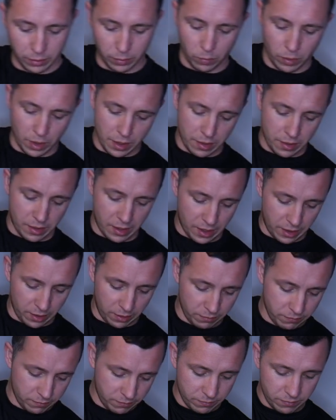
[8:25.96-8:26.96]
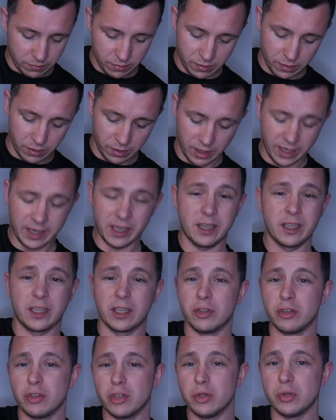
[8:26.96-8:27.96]
the one that I like
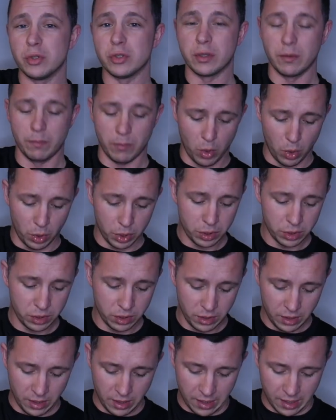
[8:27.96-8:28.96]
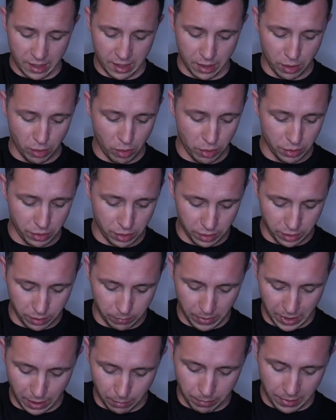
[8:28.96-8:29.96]
and use the most, and I ordered the
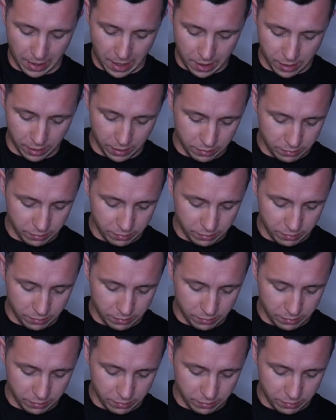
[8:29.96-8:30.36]
big bag,